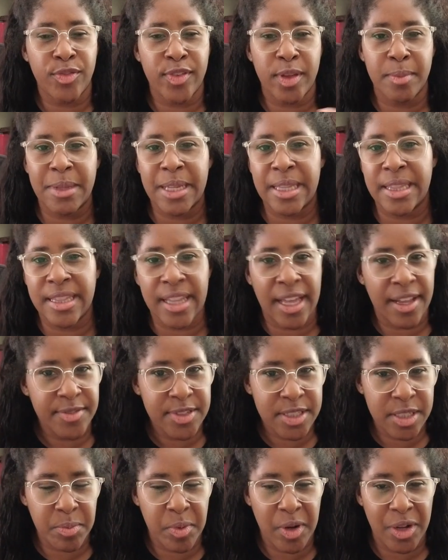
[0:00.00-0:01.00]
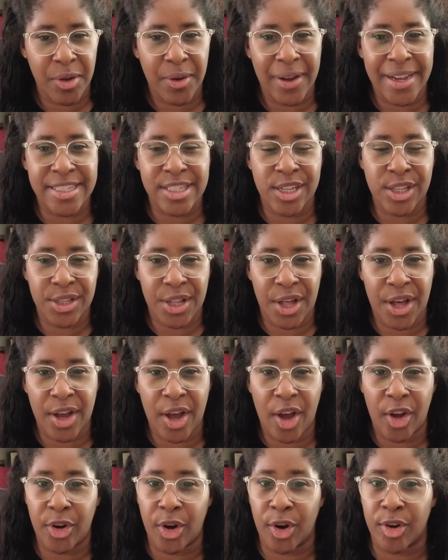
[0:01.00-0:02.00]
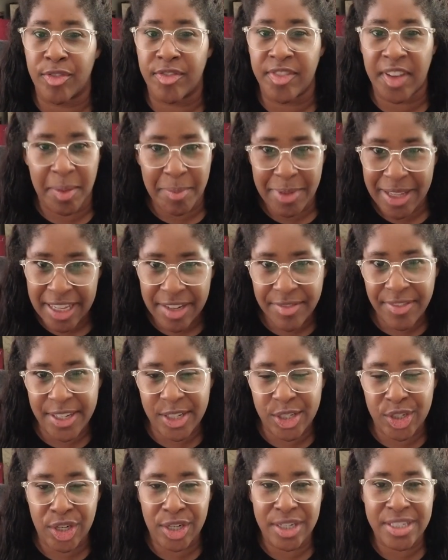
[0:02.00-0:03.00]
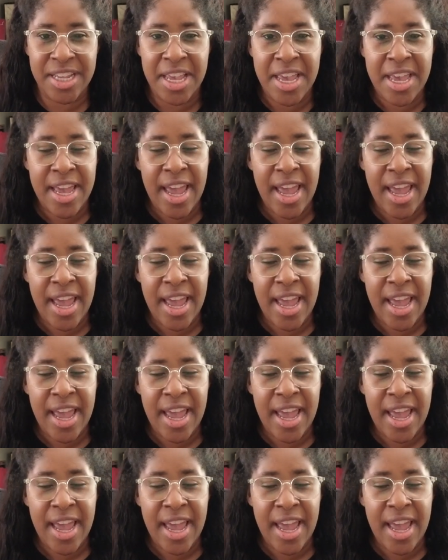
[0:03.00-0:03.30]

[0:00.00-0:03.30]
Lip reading: family loves to bring you guys along on our family adventures